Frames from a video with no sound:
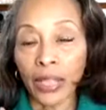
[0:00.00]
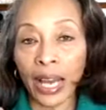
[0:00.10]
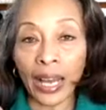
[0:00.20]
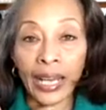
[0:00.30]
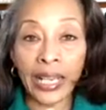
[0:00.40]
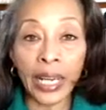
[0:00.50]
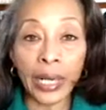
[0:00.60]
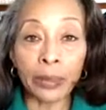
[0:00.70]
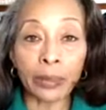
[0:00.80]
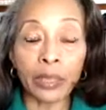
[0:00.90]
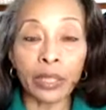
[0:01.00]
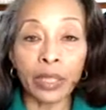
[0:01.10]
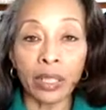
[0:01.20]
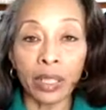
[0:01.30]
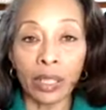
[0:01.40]
I am,
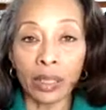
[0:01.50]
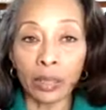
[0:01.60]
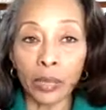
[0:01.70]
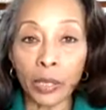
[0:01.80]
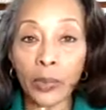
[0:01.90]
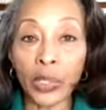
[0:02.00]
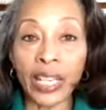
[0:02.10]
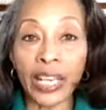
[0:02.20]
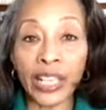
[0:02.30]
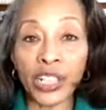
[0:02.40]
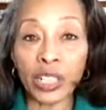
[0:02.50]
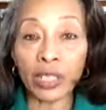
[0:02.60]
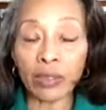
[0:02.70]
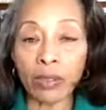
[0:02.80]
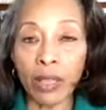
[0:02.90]
communication,